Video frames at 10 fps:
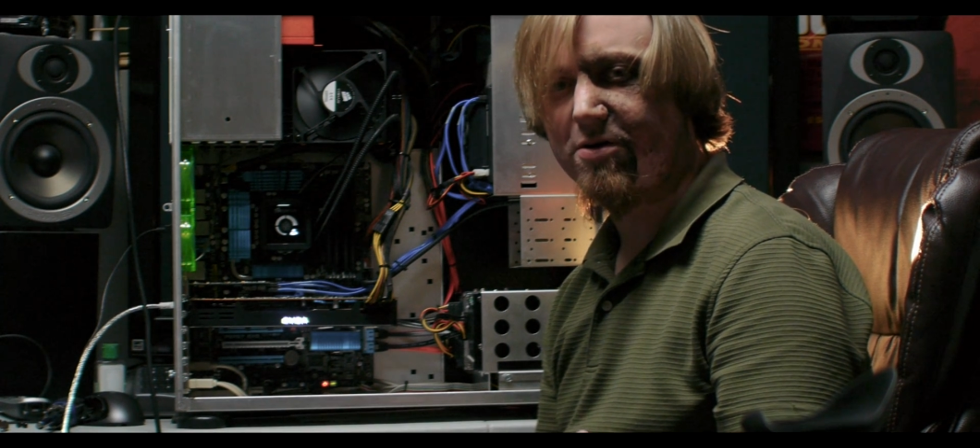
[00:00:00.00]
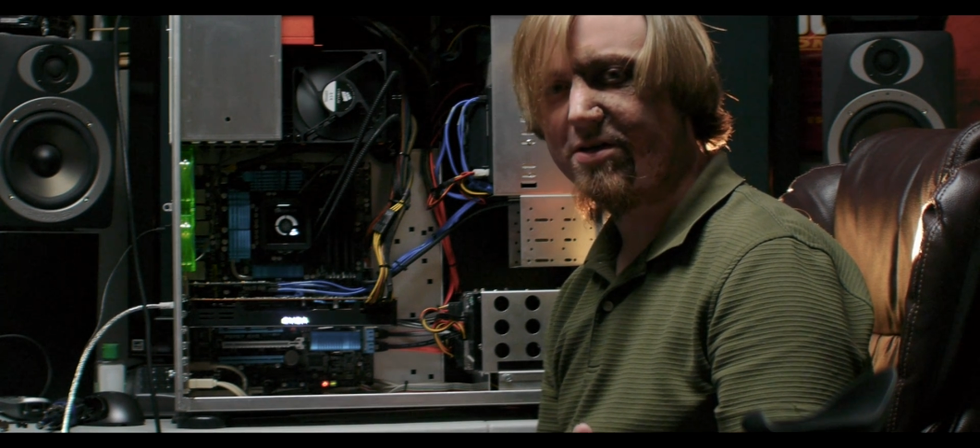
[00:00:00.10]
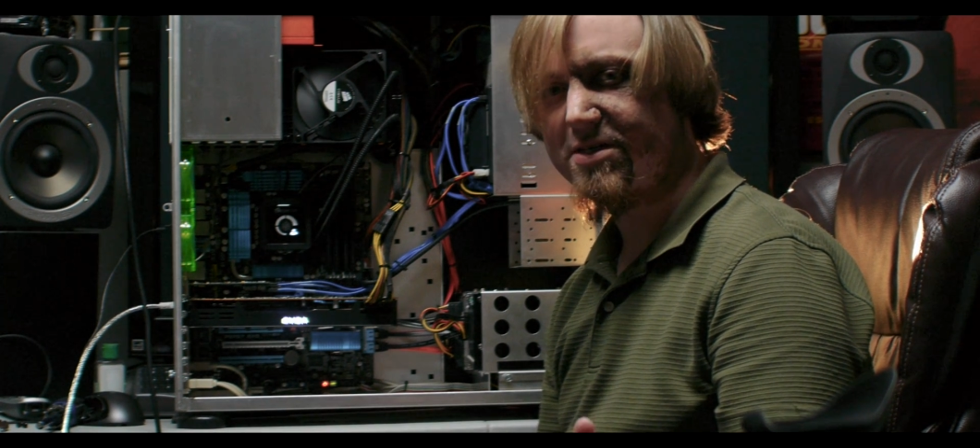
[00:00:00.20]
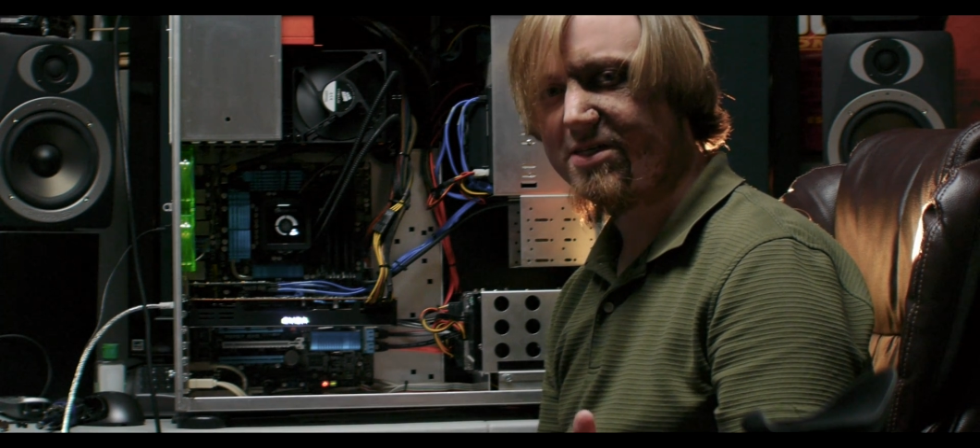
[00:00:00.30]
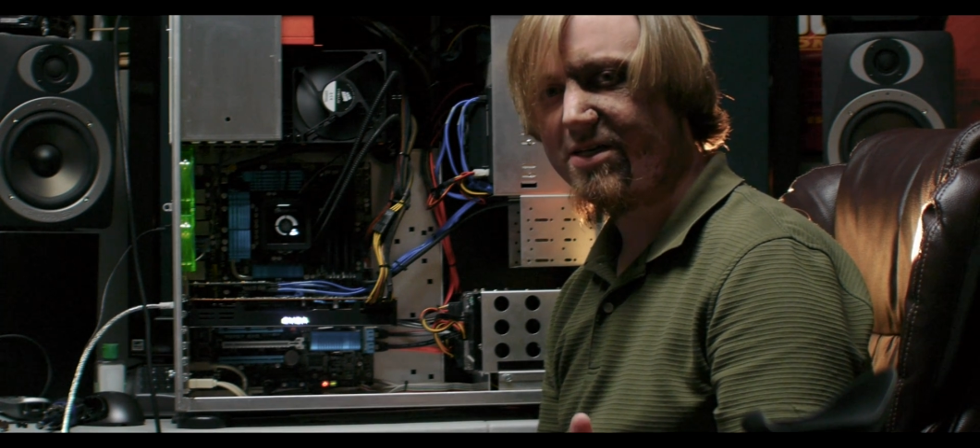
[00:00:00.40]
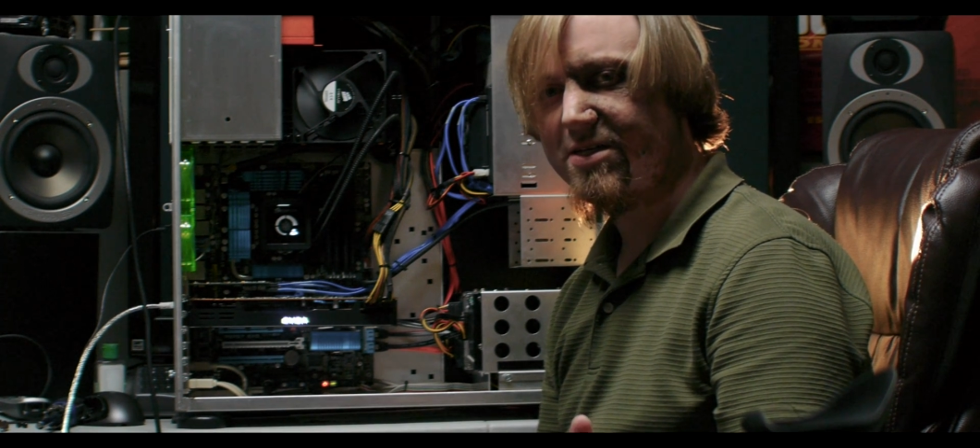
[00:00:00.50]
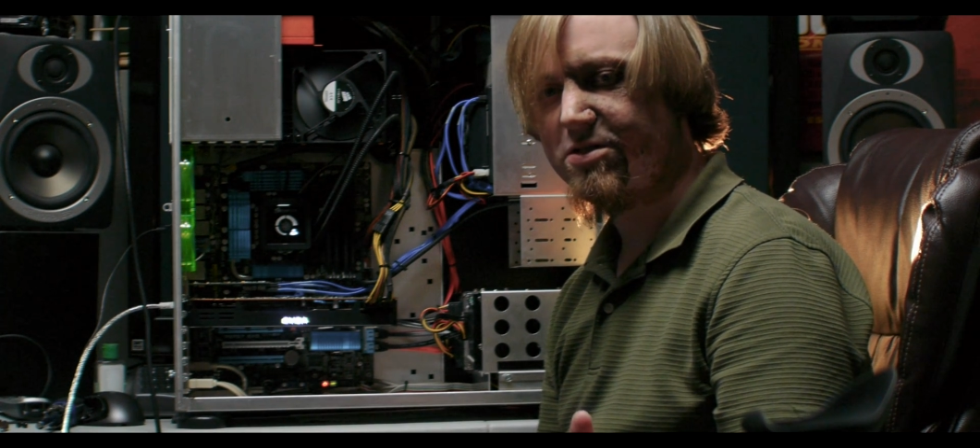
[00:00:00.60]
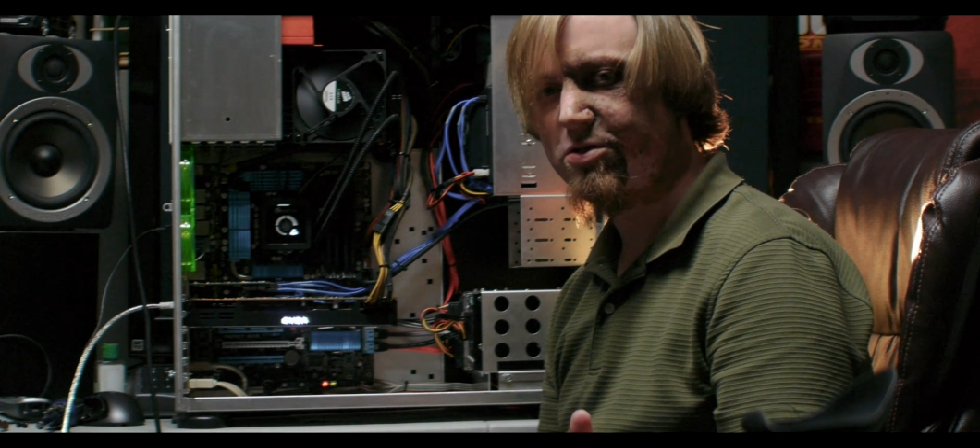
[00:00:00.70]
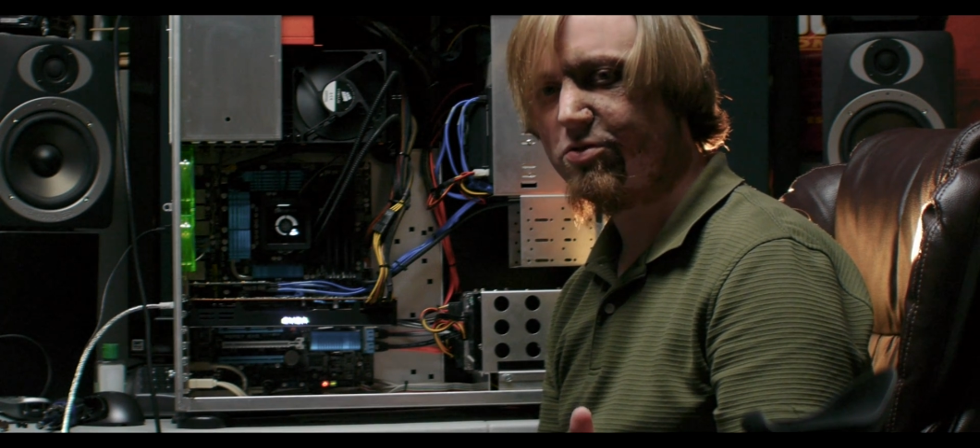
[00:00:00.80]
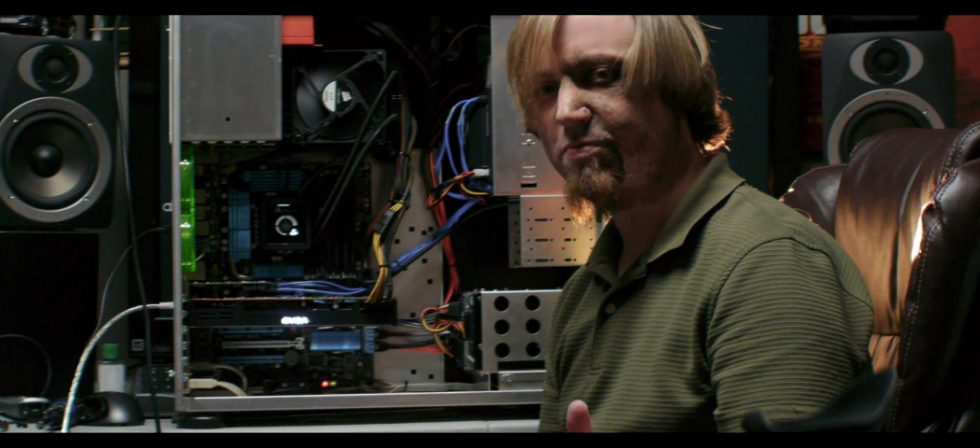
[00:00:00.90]
I decided
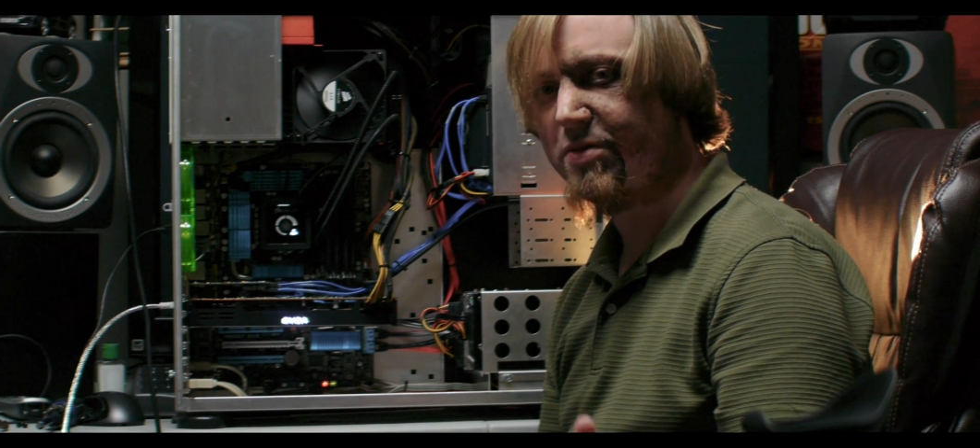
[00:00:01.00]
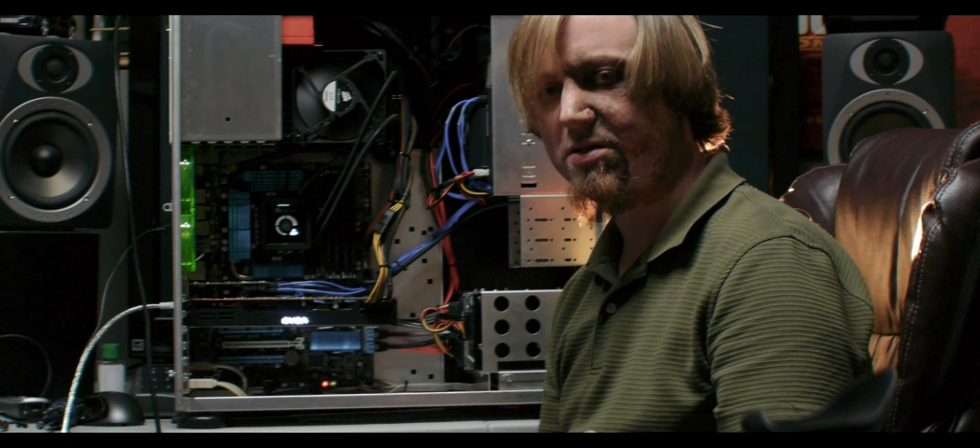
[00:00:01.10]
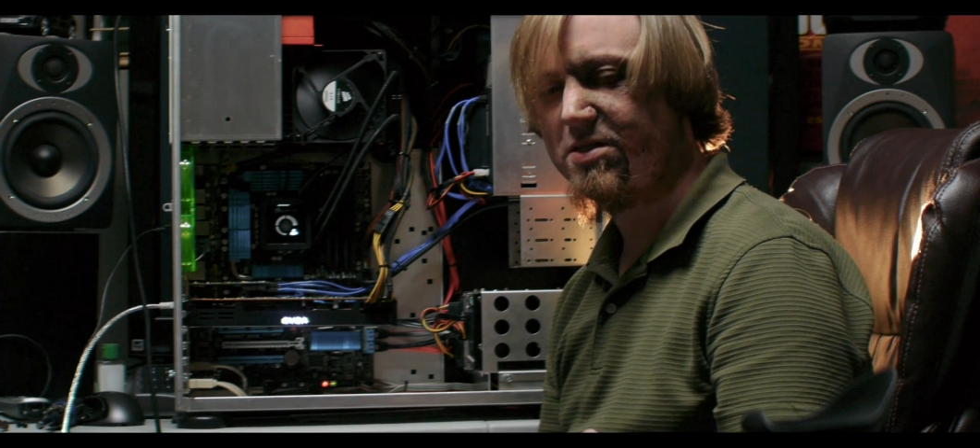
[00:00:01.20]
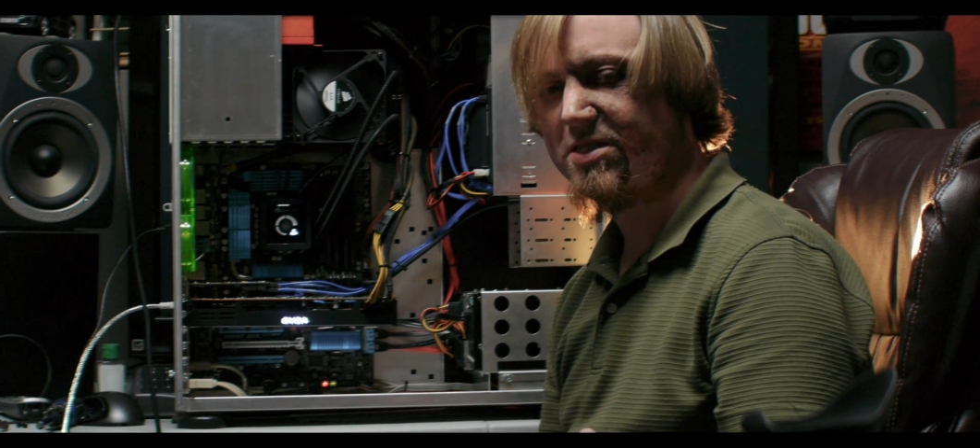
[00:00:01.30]
to build a